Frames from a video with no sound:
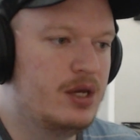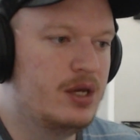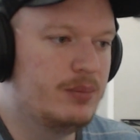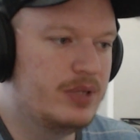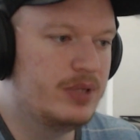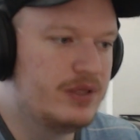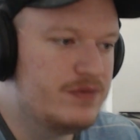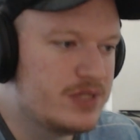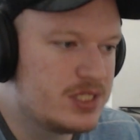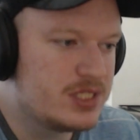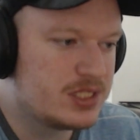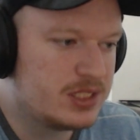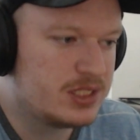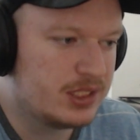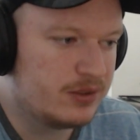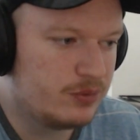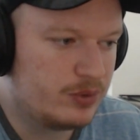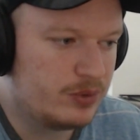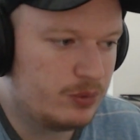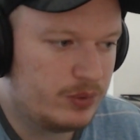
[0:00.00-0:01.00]
but even
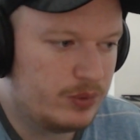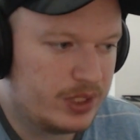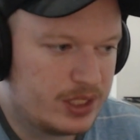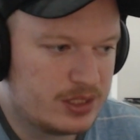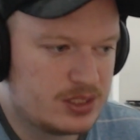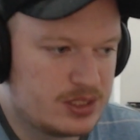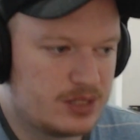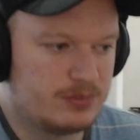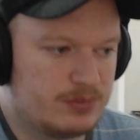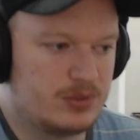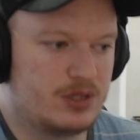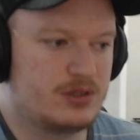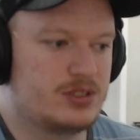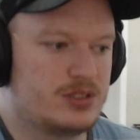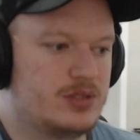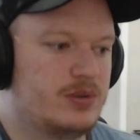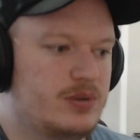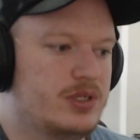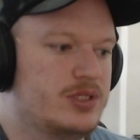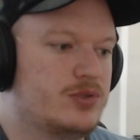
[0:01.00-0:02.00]
still, we weaken some dark
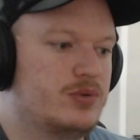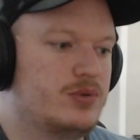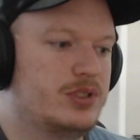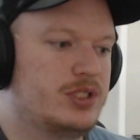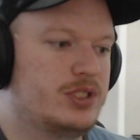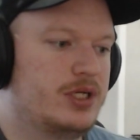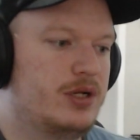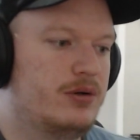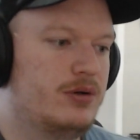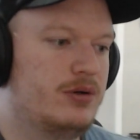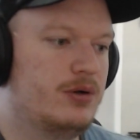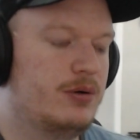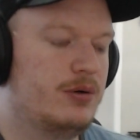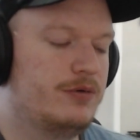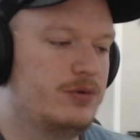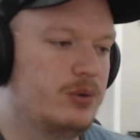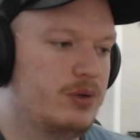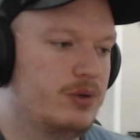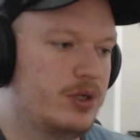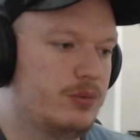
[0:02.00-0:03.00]
squares, which I don't know if
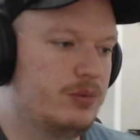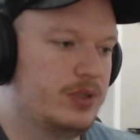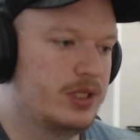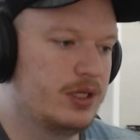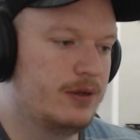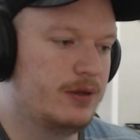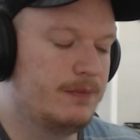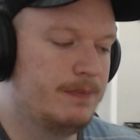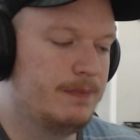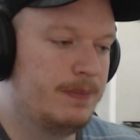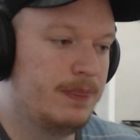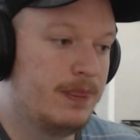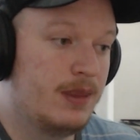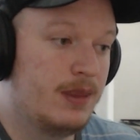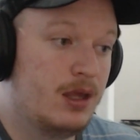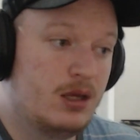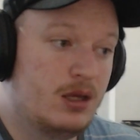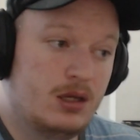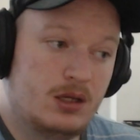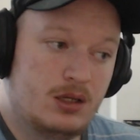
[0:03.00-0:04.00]
we want to weaken.
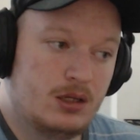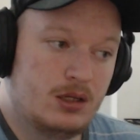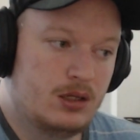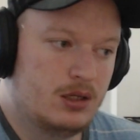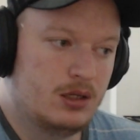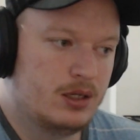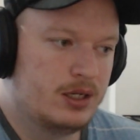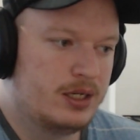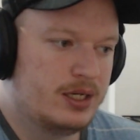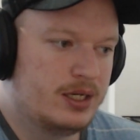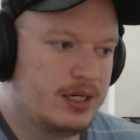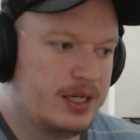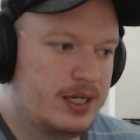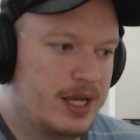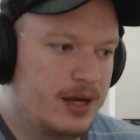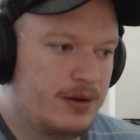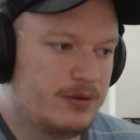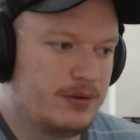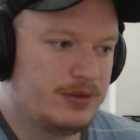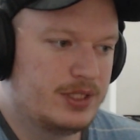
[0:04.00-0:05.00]

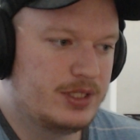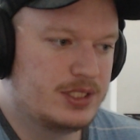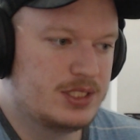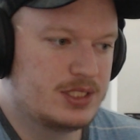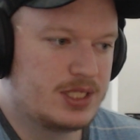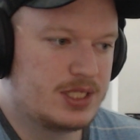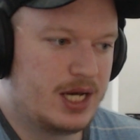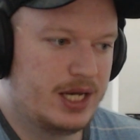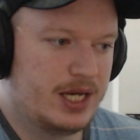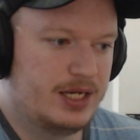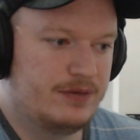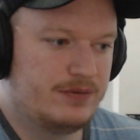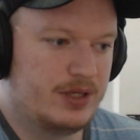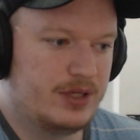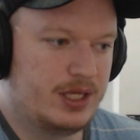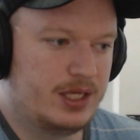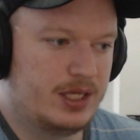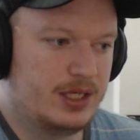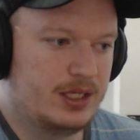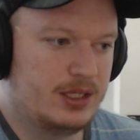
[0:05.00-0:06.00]
Now, this is kind of
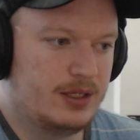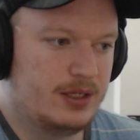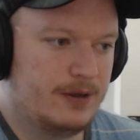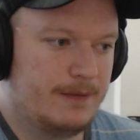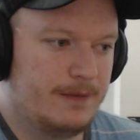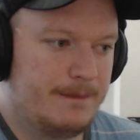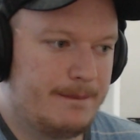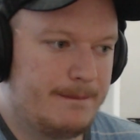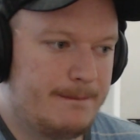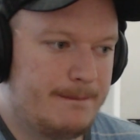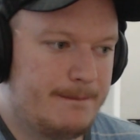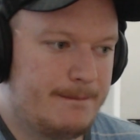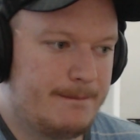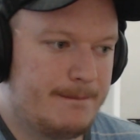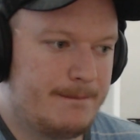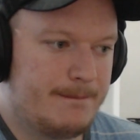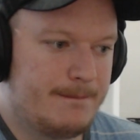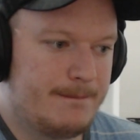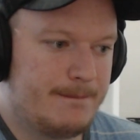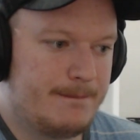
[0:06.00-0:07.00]
a
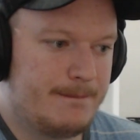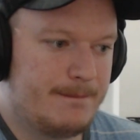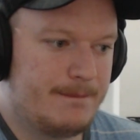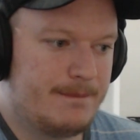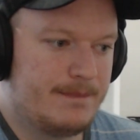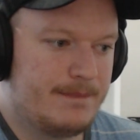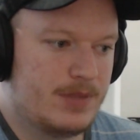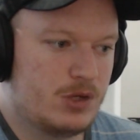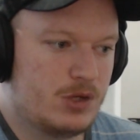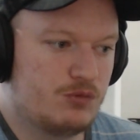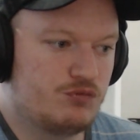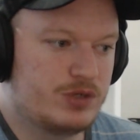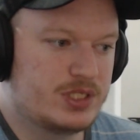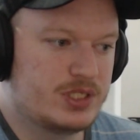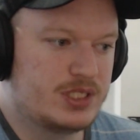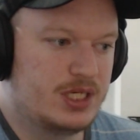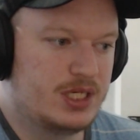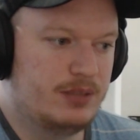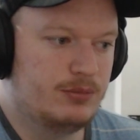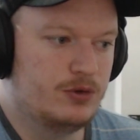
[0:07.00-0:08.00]

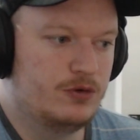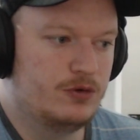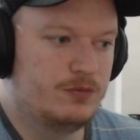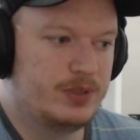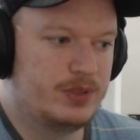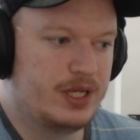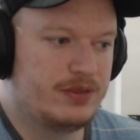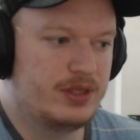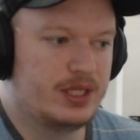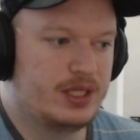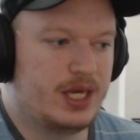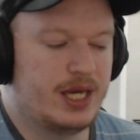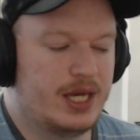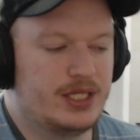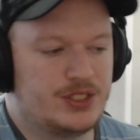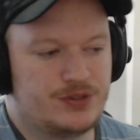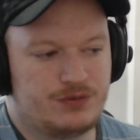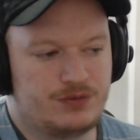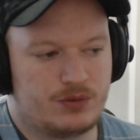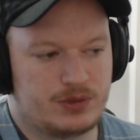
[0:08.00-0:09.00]
risky move, but I think
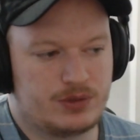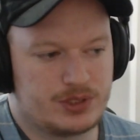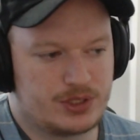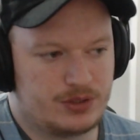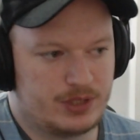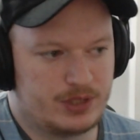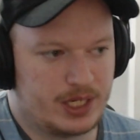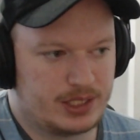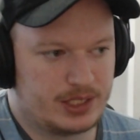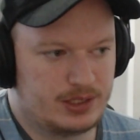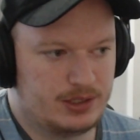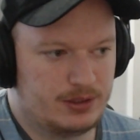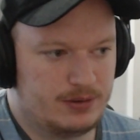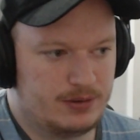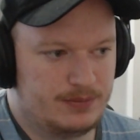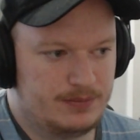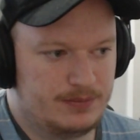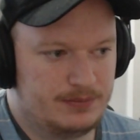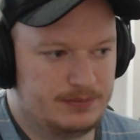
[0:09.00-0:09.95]
h4 is correct here.